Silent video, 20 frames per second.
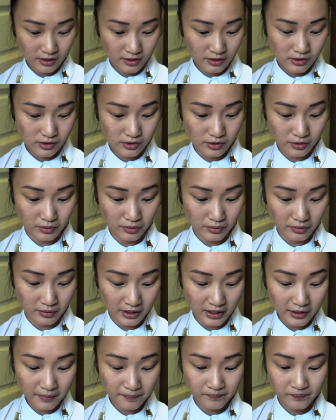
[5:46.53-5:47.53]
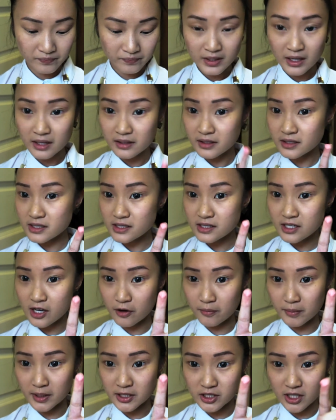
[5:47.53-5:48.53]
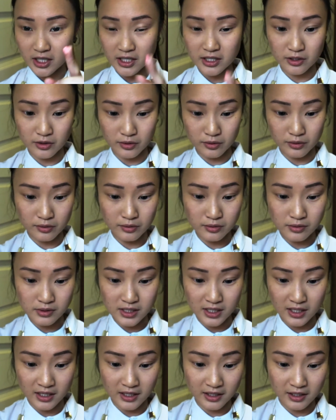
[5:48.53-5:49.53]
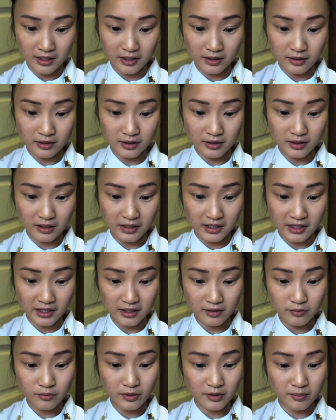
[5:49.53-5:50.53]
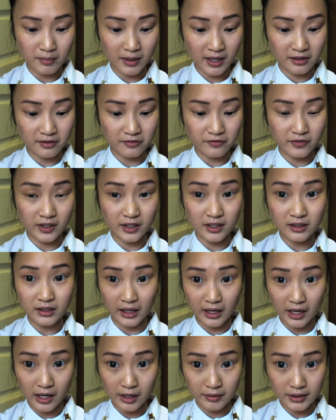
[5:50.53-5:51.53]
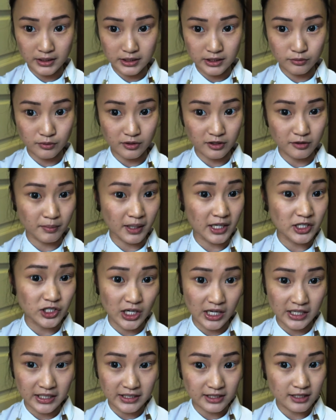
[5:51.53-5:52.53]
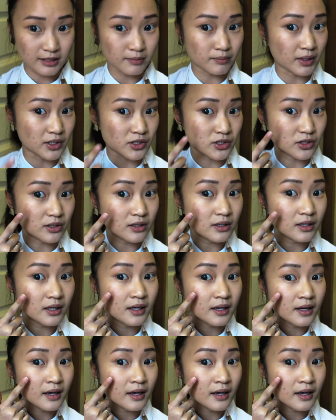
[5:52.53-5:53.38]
So yeah, this is how much I use, and again with my other finger, like how I did with my Jelly Tint Blusher,